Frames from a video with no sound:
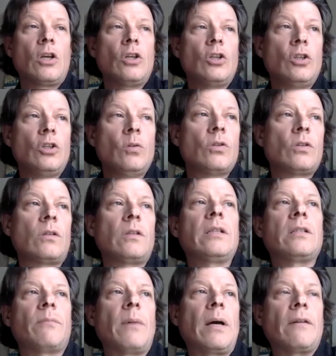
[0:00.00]
Usually
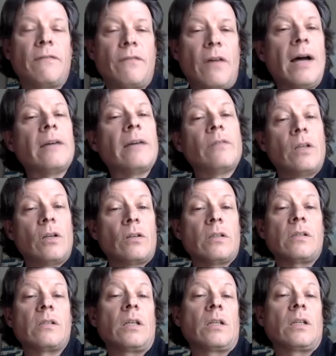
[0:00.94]
it's about a 5-year
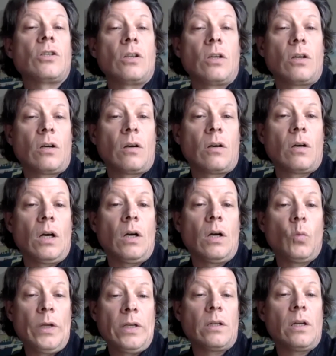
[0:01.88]
to 6-year
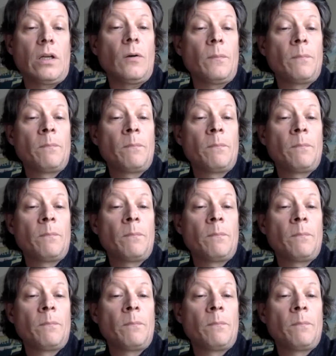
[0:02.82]
window.